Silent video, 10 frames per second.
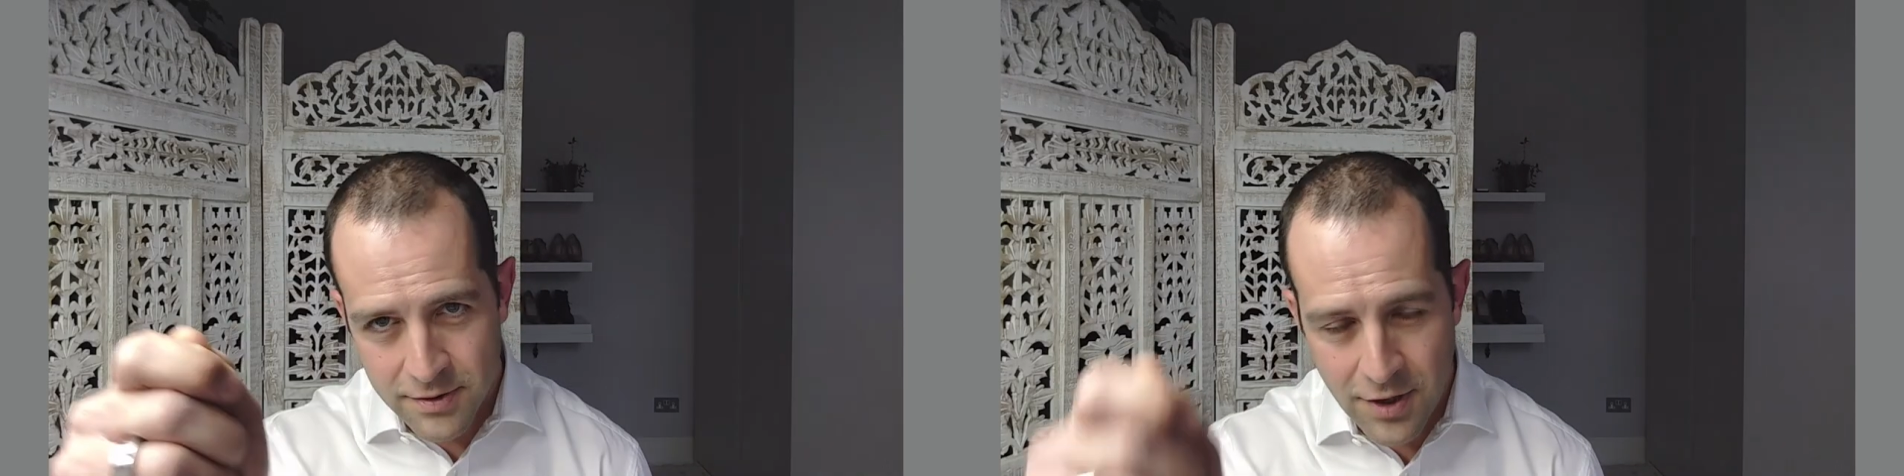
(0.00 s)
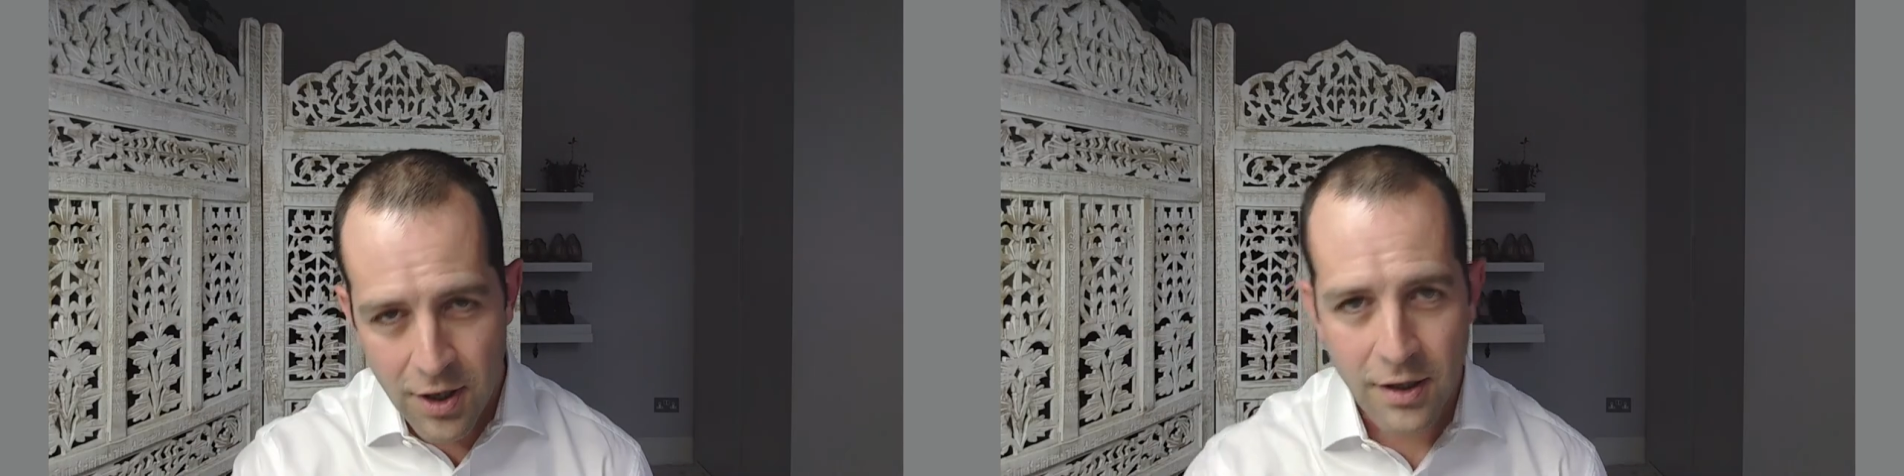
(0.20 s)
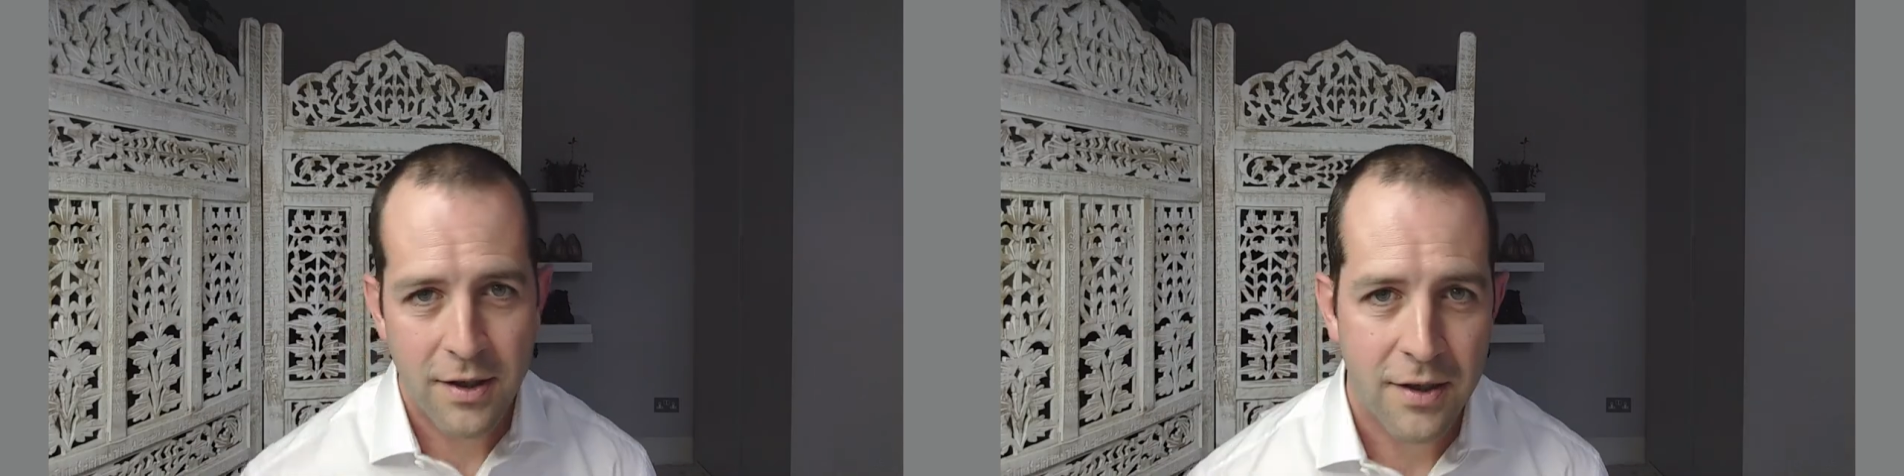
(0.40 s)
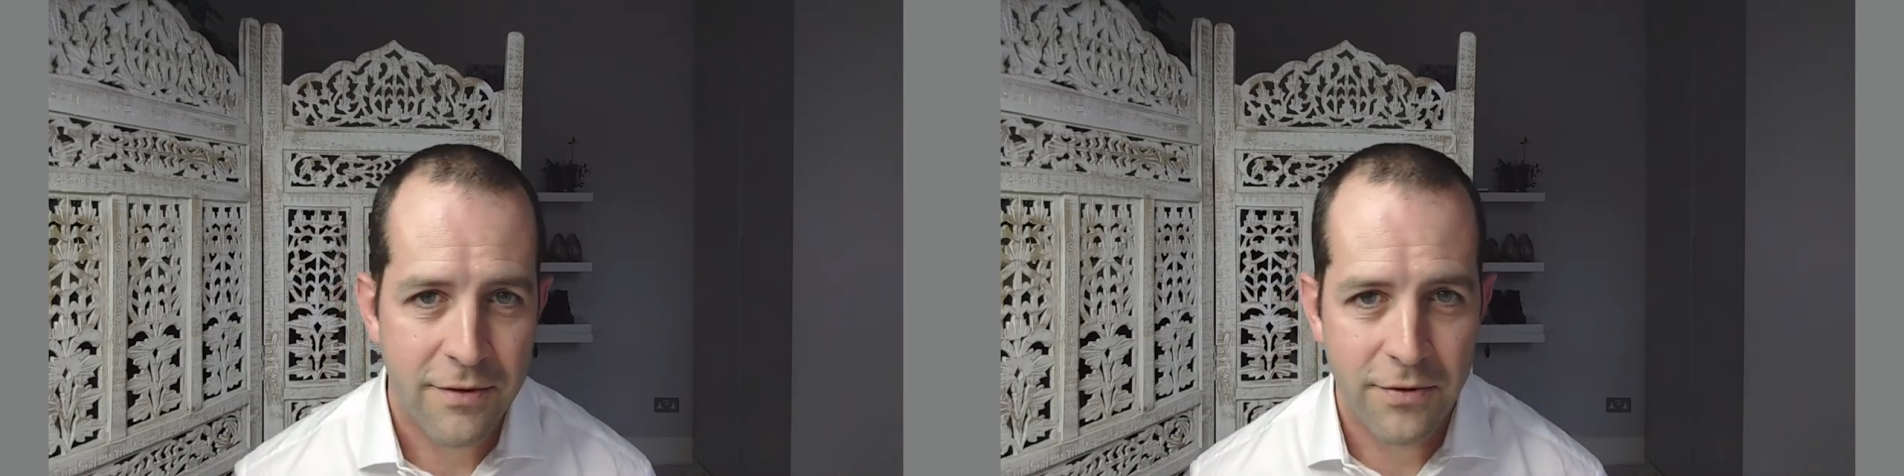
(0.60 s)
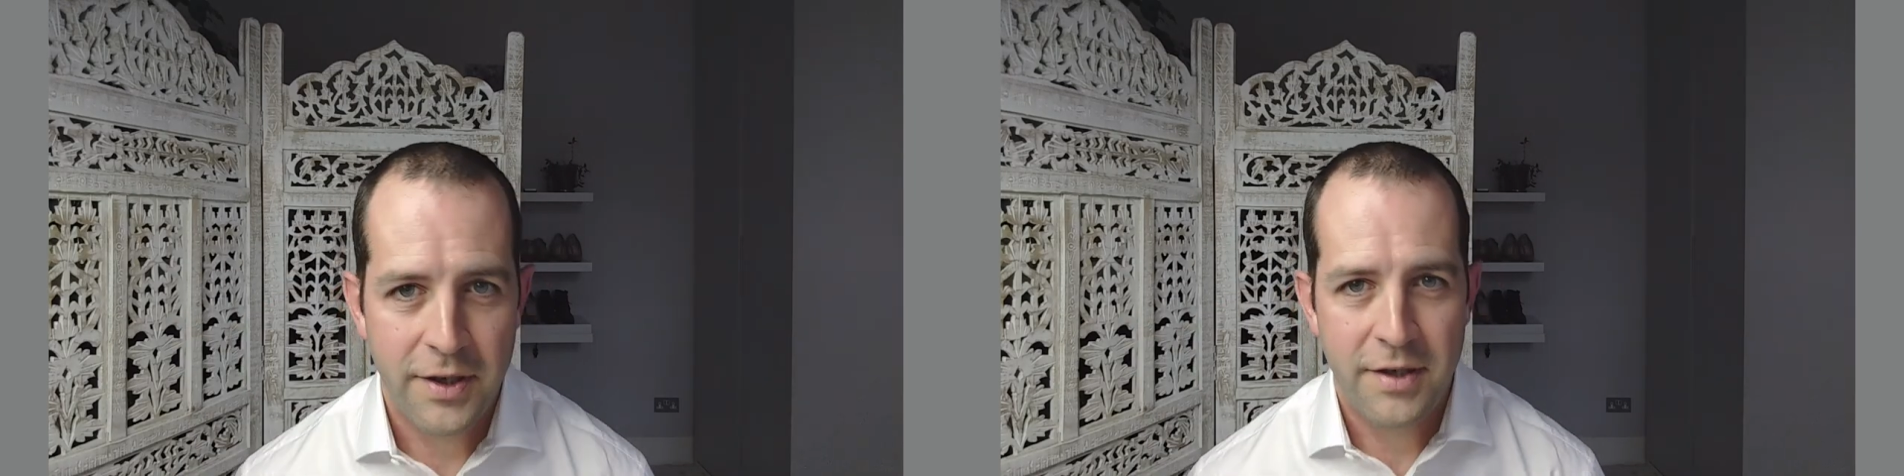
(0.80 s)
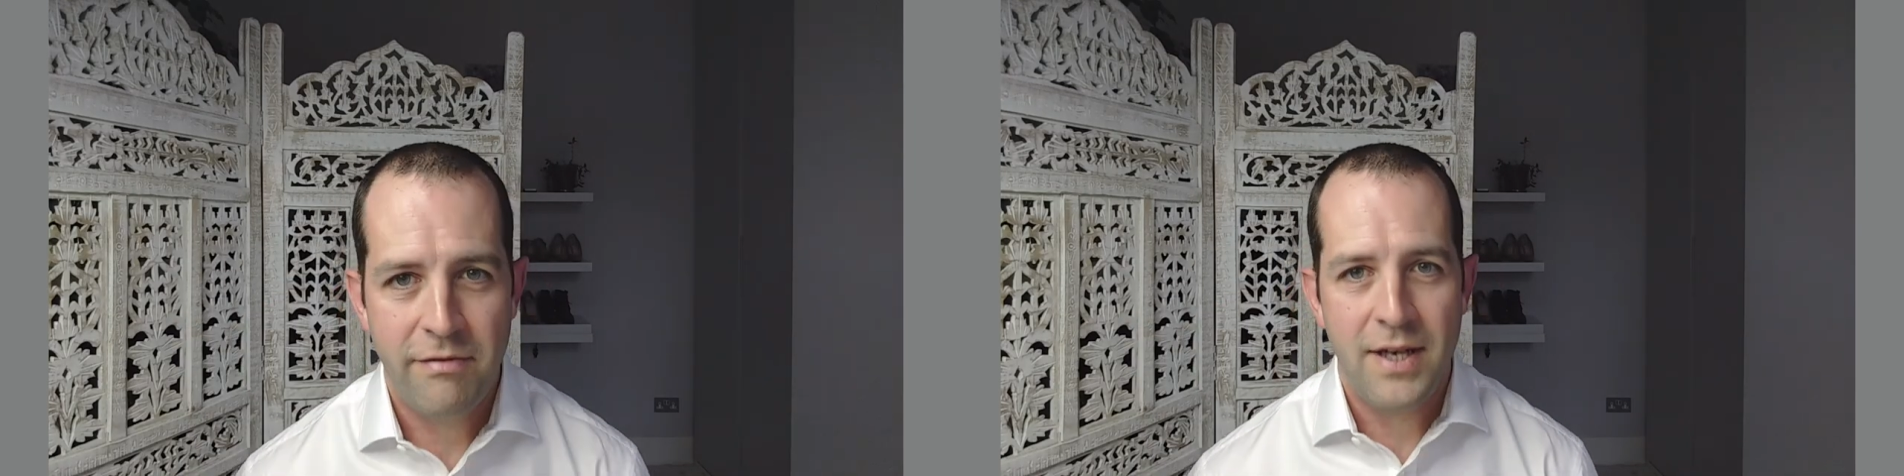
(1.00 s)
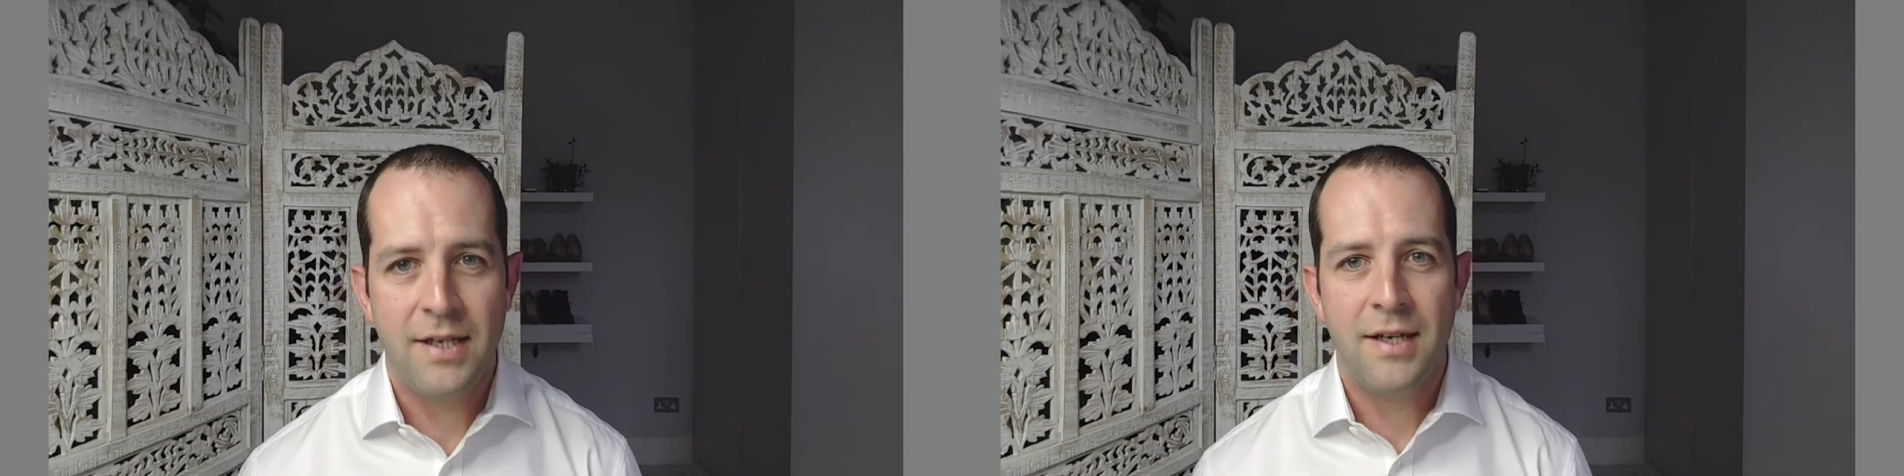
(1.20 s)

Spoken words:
ARK, for innovating